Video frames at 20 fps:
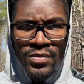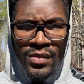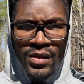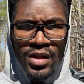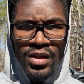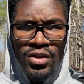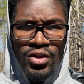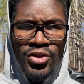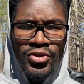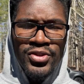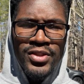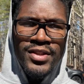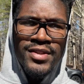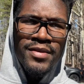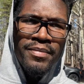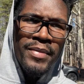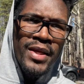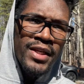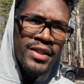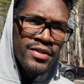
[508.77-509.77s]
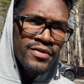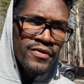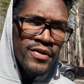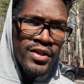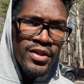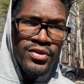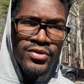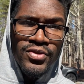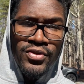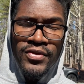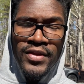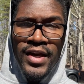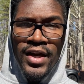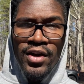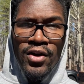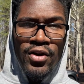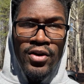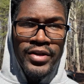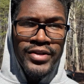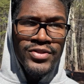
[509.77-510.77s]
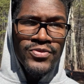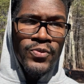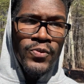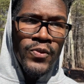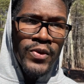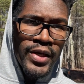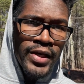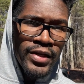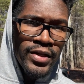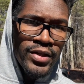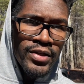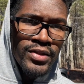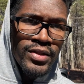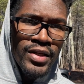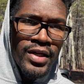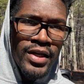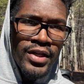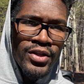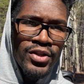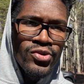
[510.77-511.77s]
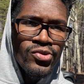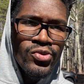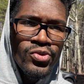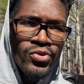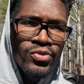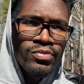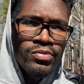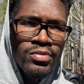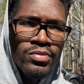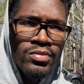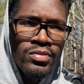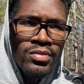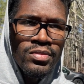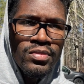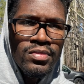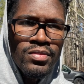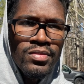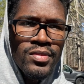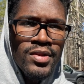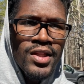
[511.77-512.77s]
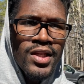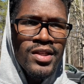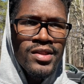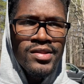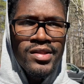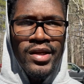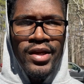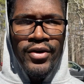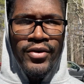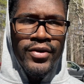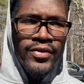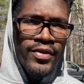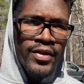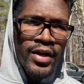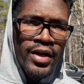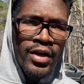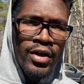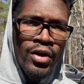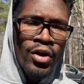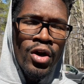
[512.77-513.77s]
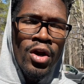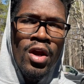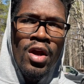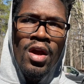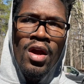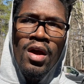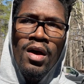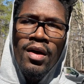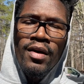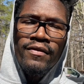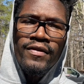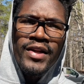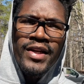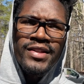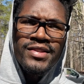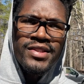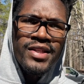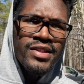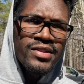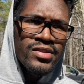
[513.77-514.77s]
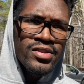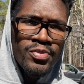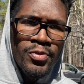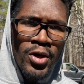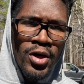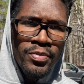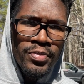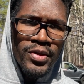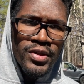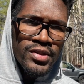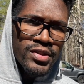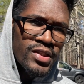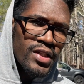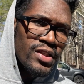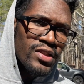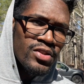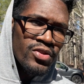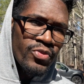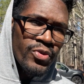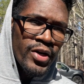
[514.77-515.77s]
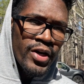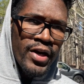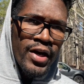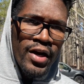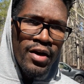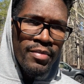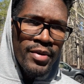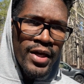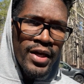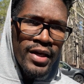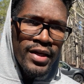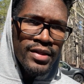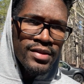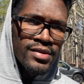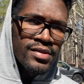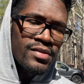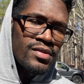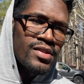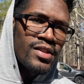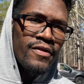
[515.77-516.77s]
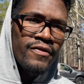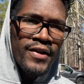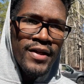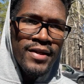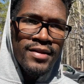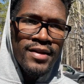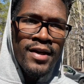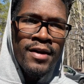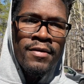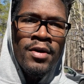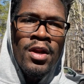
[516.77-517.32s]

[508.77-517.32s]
You'll see some maintenance videos on that car as well. I do things here and there of like change the spark plugs, change the rear airbags, stuff like that.